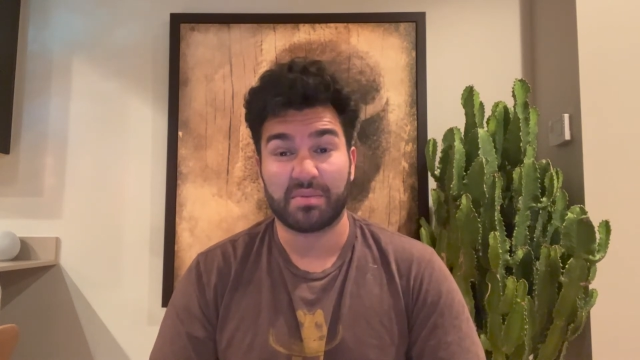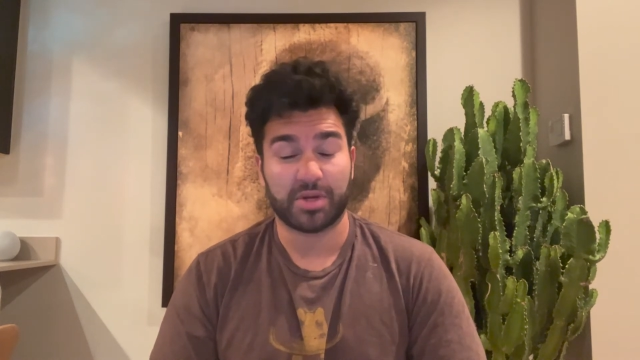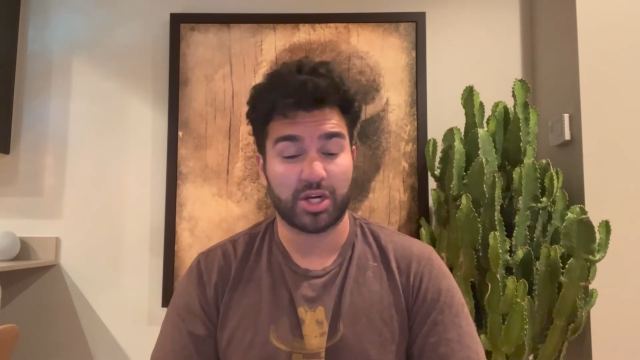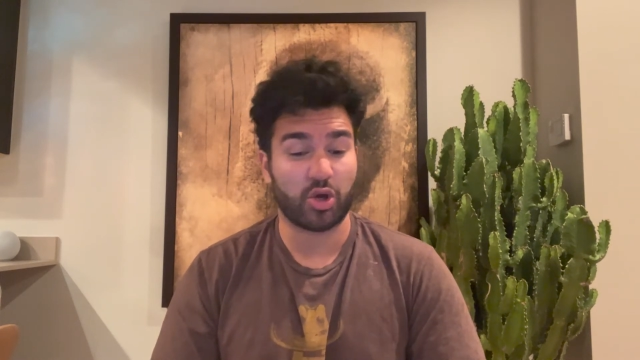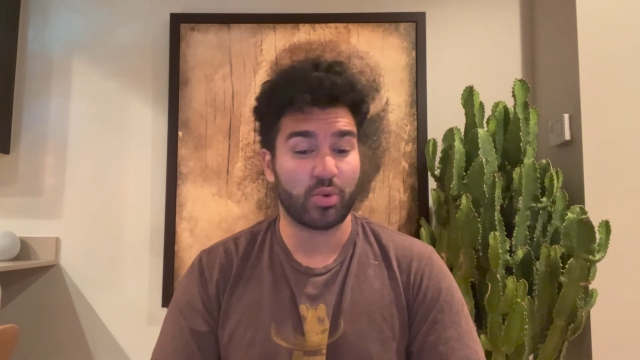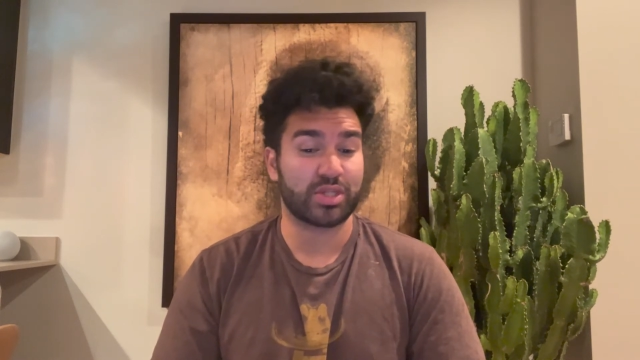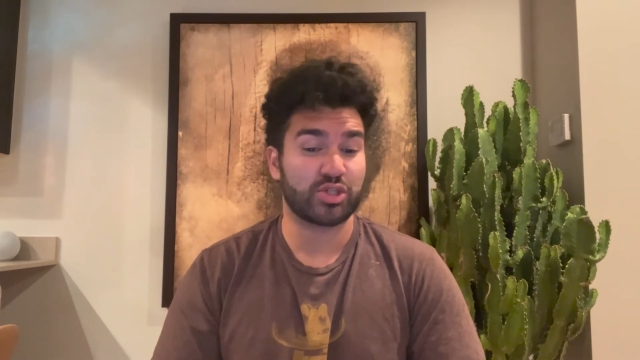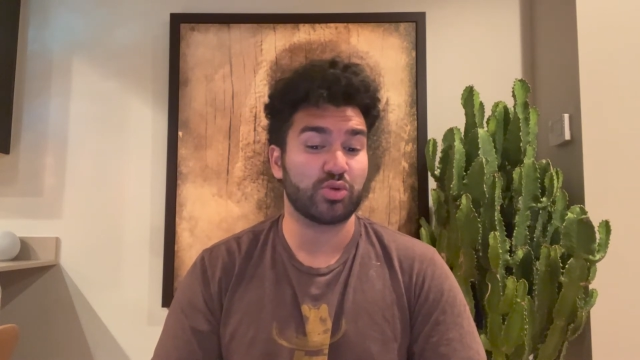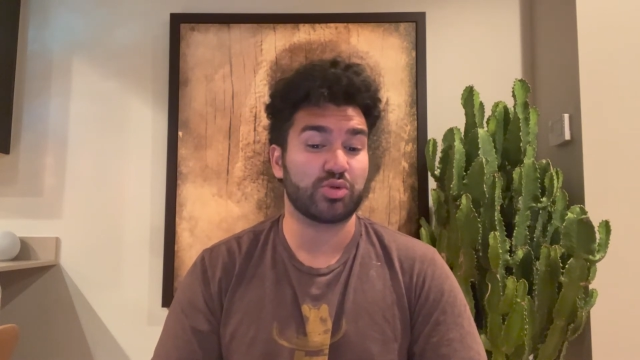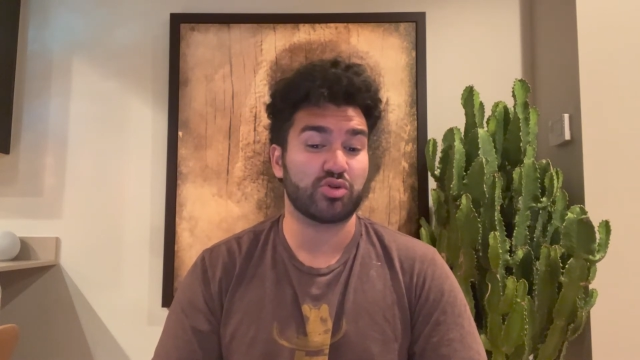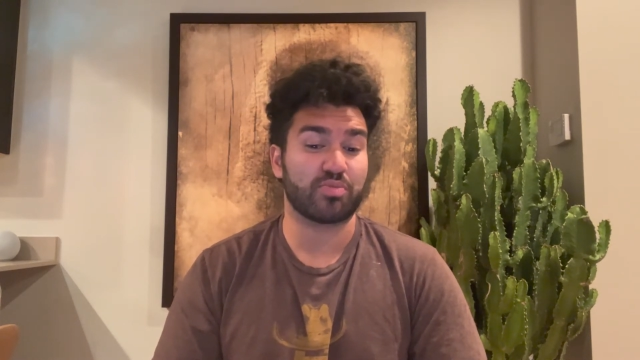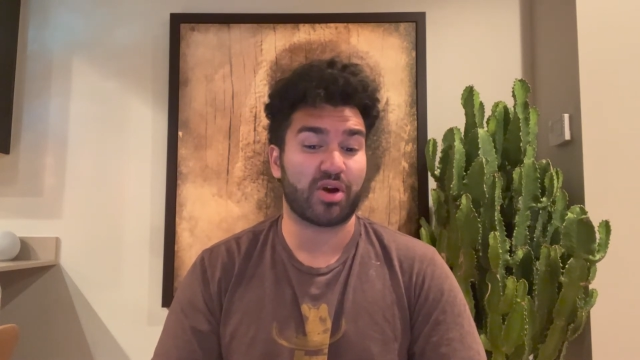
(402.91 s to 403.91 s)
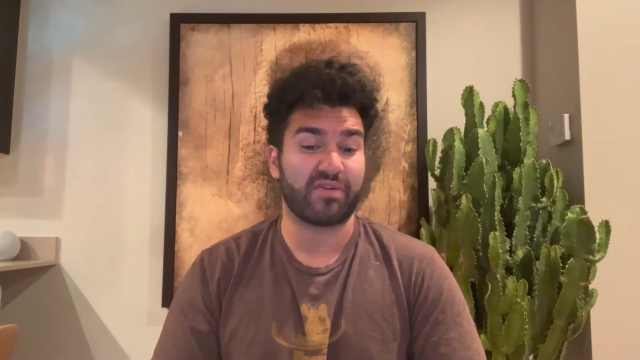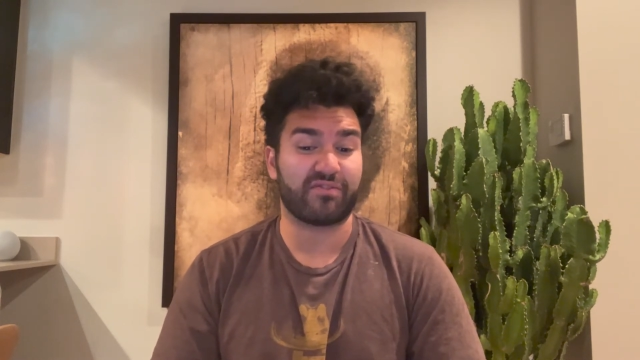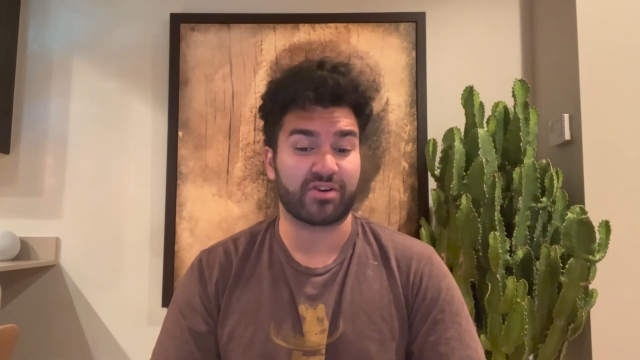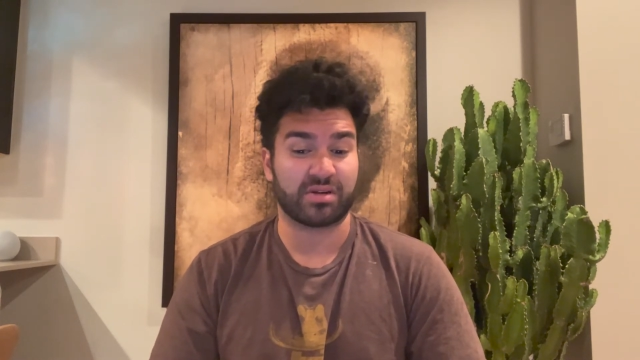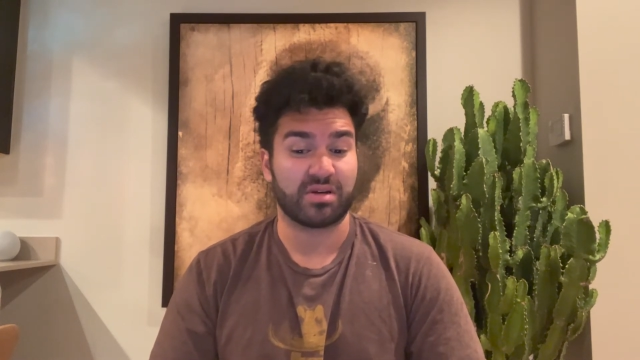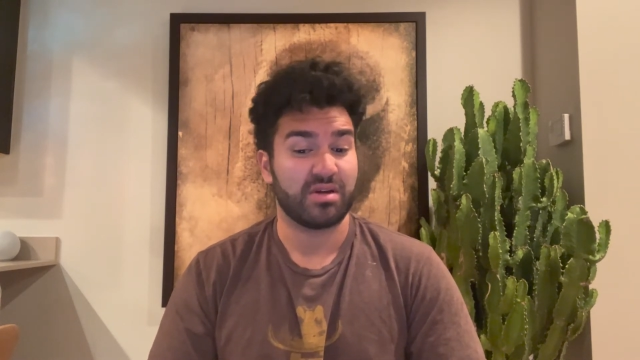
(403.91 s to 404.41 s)
I'm going to go with 2-2
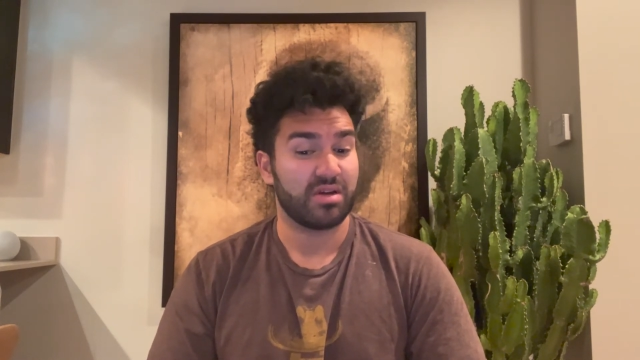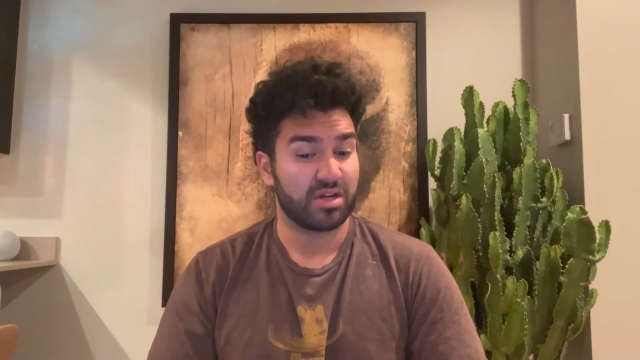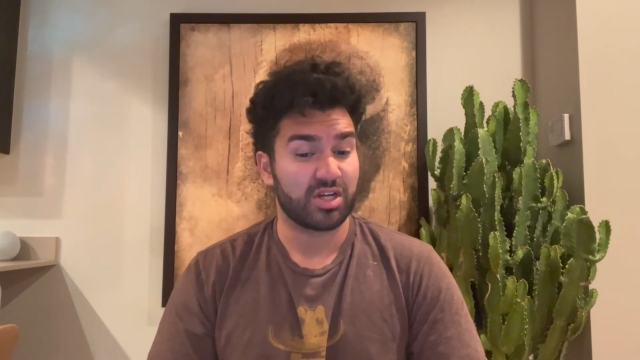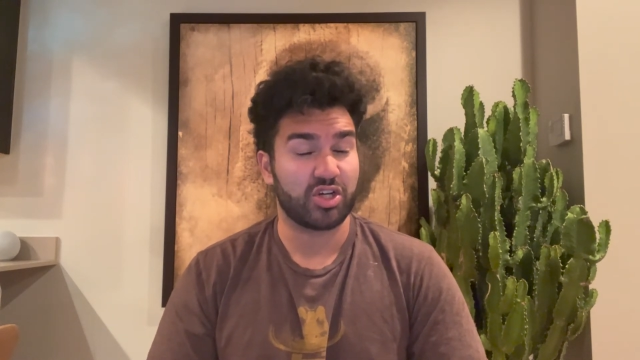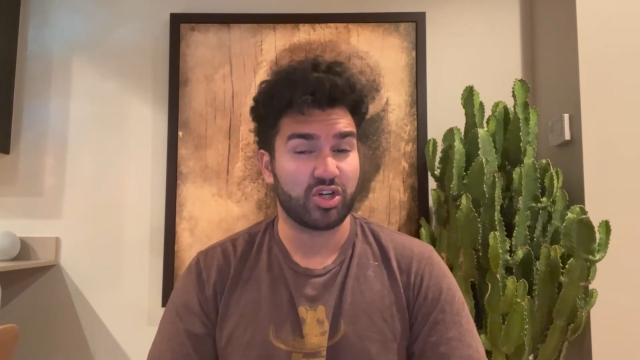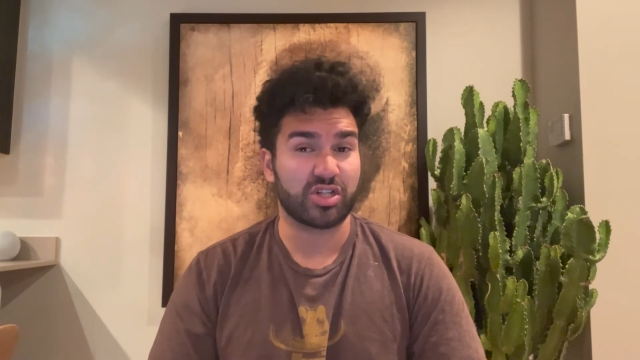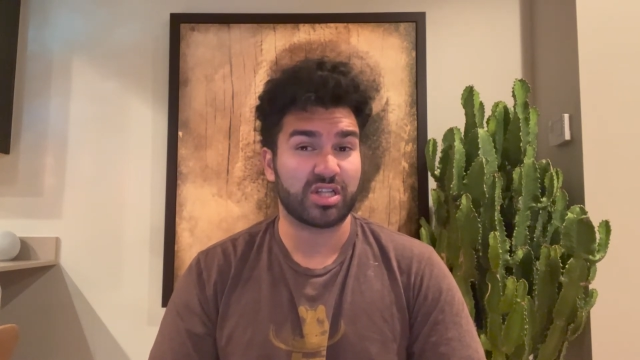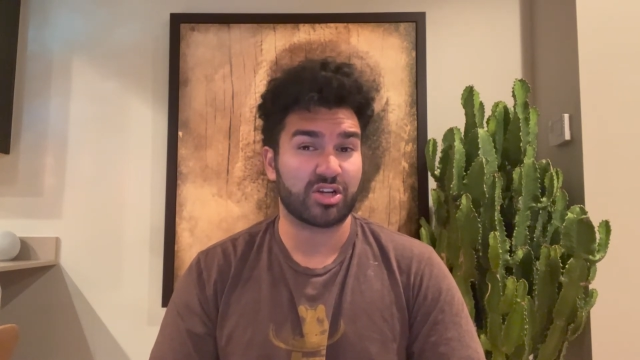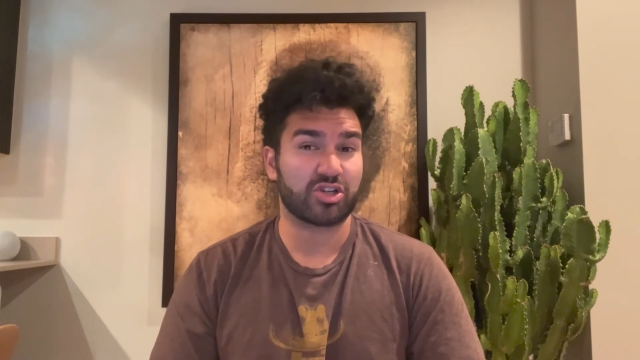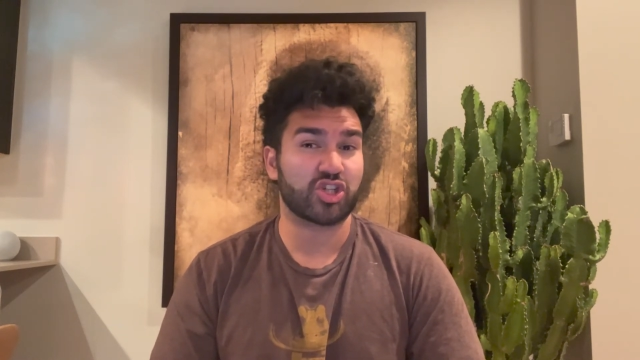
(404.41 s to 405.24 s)
Brentford. Good little